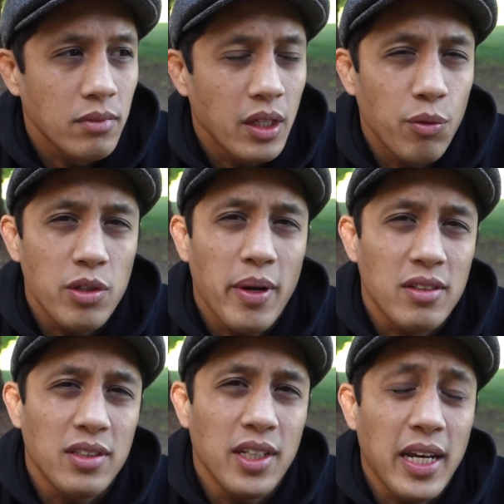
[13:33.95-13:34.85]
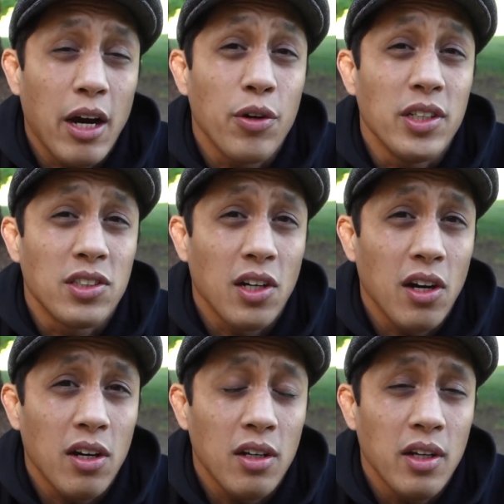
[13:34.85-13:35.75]
It was about seeing how he
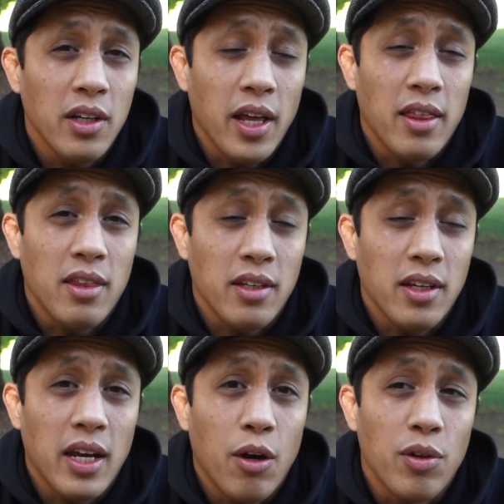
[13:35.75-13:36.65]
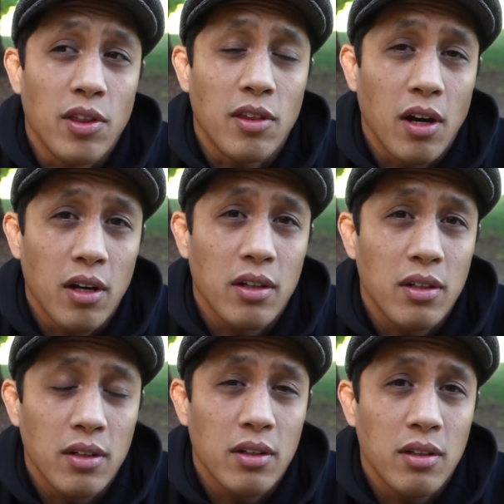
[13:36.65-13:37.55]
saw and thinking how he thought.
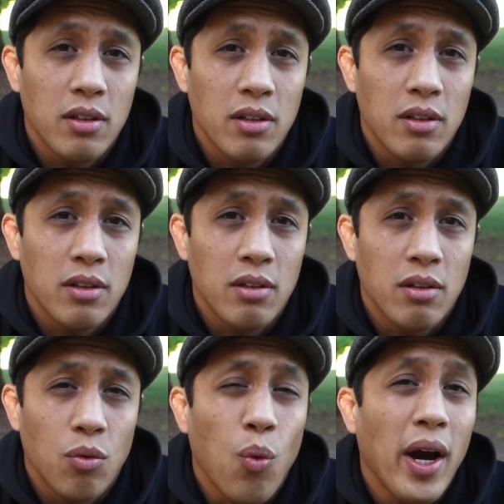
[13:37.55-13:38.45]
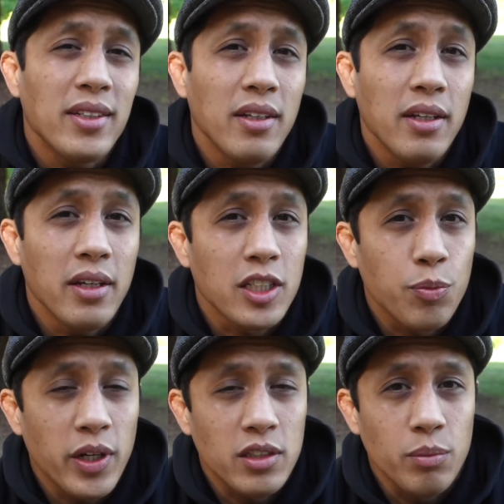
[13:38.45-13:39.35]
Why did he
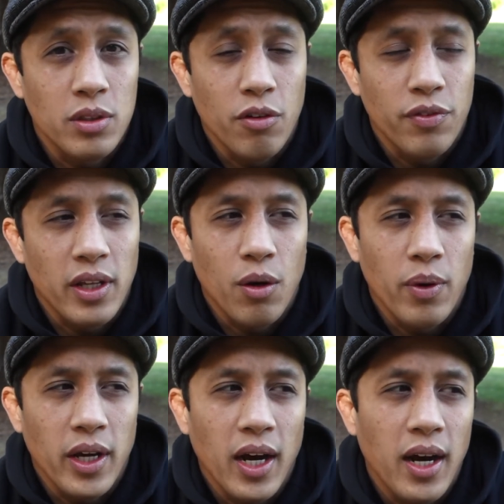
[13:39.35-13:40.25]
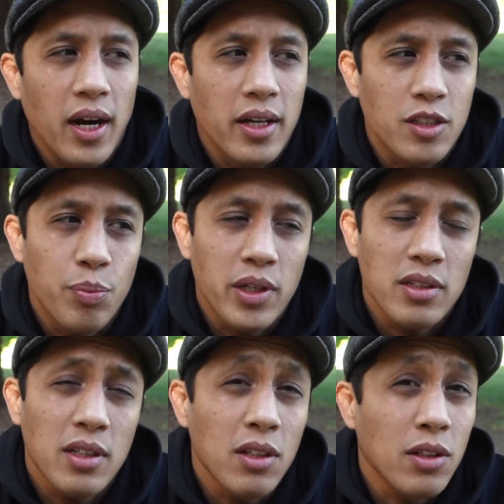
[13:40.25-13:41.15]
express himself in that way? It's because
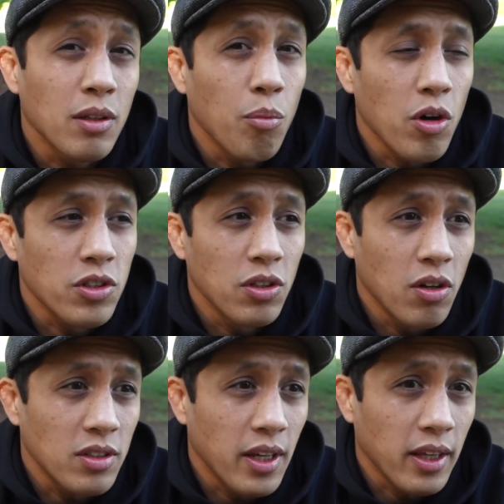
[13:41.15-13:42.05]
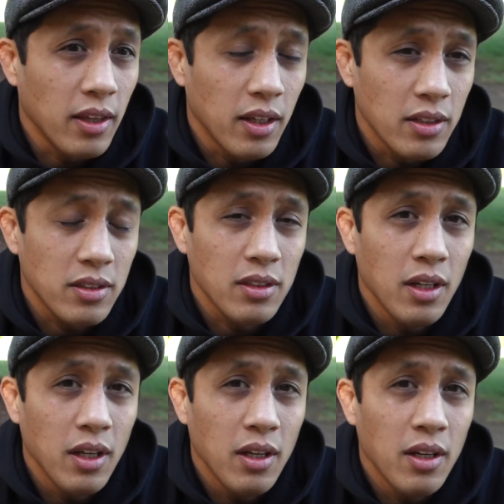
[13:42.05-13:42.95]
he looked at the martial arts like this.
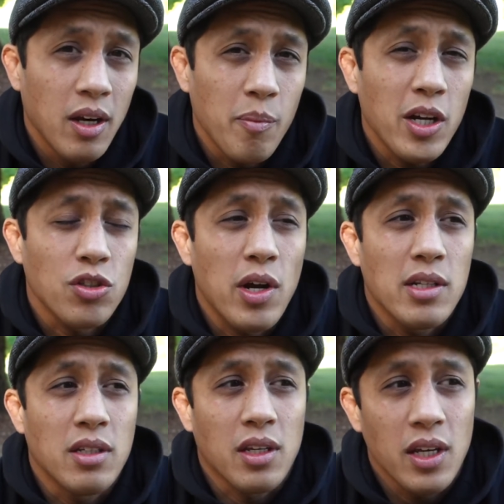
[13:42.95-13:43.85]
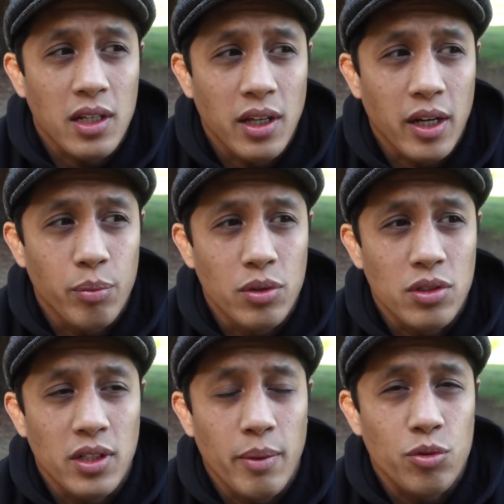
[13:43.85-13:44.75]
I'm not trying to kick like Bruce
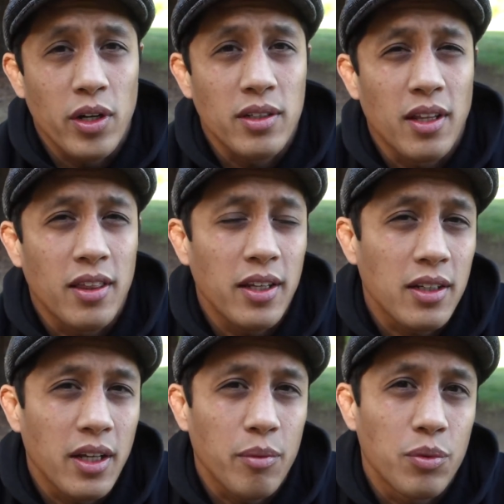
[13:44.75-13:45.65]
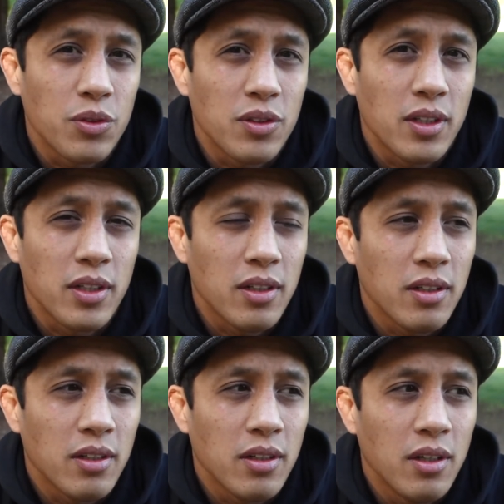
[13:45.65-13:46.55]
Lee. I'm trying to think like Bruce Lee.
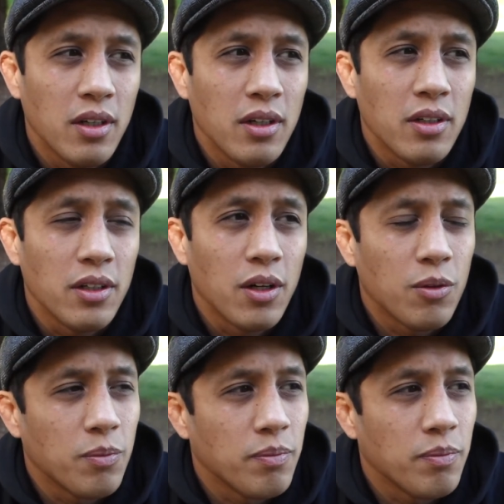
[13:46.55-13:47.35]
And